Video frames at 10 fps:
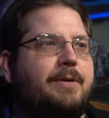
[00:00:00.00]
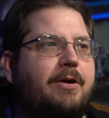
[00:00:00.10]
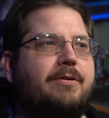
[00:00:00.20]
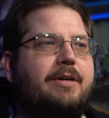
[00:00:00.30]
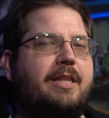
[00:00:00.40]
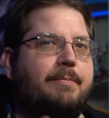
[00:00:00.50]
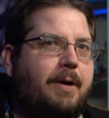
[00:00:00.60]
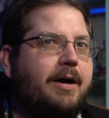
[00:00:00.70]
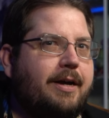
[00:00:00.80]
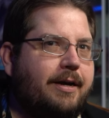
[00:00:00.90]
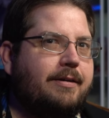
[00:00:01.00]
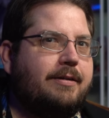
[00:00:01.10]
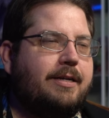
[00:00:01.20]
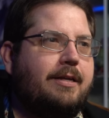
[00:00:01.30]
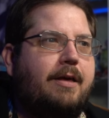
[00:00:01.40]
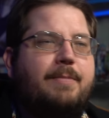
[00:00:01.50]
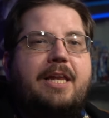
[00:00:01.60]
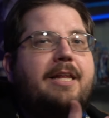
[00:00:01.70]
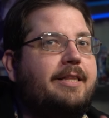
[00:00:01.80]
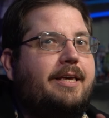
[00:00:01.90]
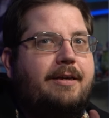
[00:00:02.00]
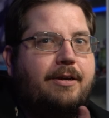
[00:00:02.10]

But no, in the manga, immediately